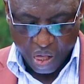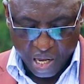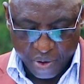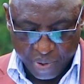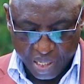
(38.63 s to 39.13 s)

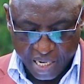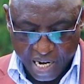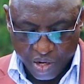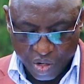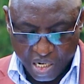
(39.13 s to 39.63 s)
He will
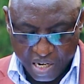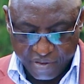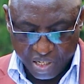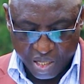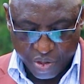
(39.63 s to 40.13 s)
reign on
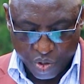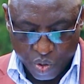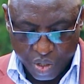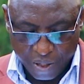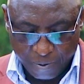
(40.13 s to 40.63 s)
David's
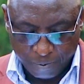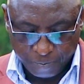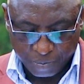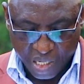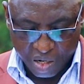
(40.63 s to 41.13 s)
throne
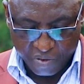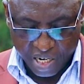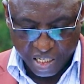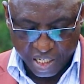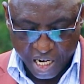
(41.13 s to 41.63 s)
and over
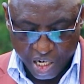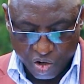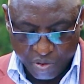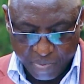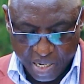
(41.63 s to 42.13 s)
his
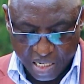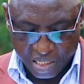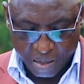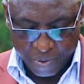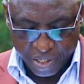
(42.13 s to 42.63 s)
kingdom,
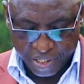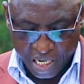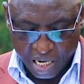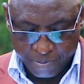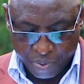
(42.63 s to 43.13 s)

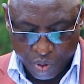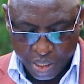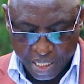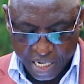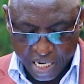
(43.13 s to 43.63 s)
establishing and
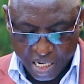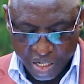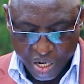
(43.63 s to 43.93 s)
upholding it